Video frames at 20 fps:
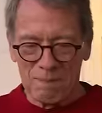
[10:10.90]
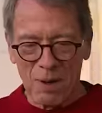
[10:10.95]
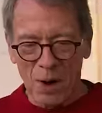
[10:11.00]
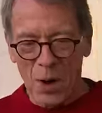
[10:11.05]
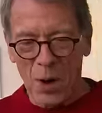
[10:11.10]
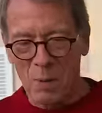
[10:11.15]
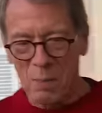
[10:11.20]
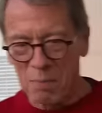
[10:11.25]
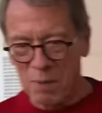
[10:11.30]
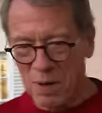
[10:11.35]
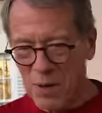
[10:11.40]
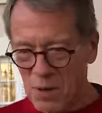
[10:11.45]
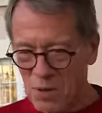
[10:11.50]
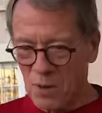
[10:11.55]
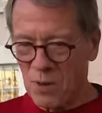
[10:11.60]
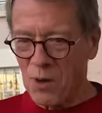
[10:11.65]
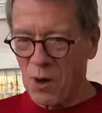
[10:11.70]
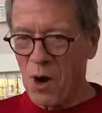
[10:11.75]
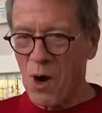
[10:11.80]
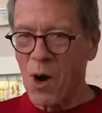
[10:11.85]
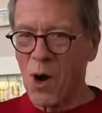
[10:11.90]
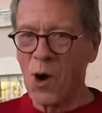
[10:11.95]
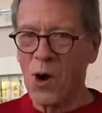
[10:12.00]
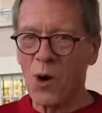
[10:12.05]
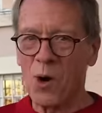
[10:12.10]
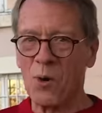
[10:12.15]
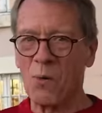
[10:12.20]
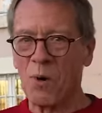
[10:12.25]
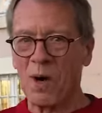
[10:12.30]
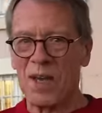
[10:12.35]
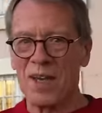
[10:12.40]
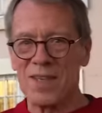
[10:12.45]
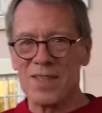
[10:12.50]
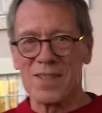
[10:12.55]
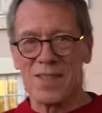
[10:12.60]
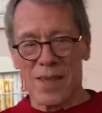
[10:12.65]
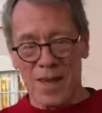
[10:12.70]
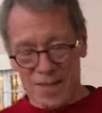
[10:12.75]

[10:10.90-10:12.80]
Right. And see you very soon. Always.